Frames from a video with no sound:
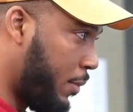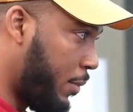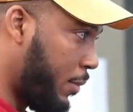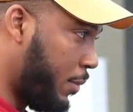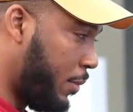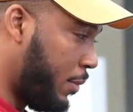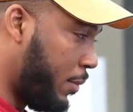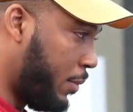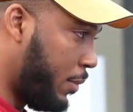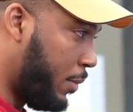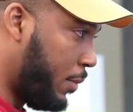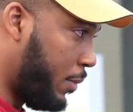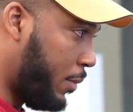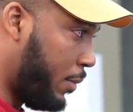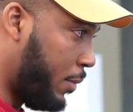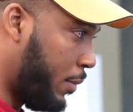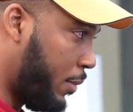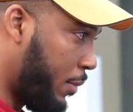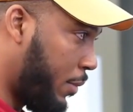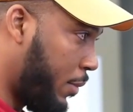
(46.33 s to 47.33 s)

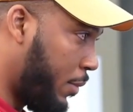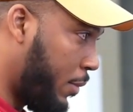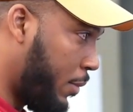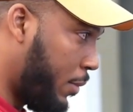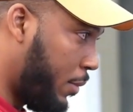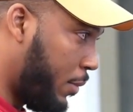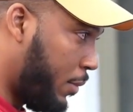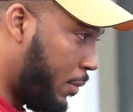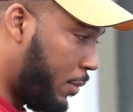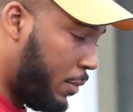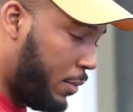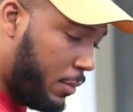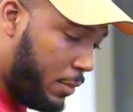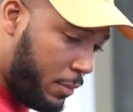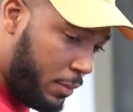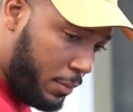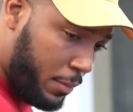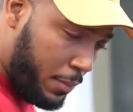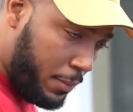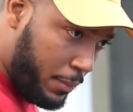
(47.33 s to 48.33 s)

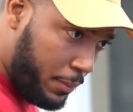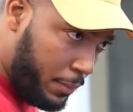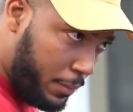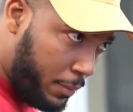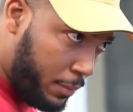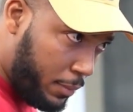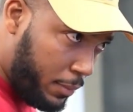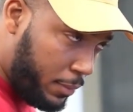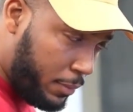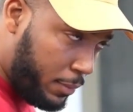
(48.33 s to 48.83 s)
The person shown says nothing.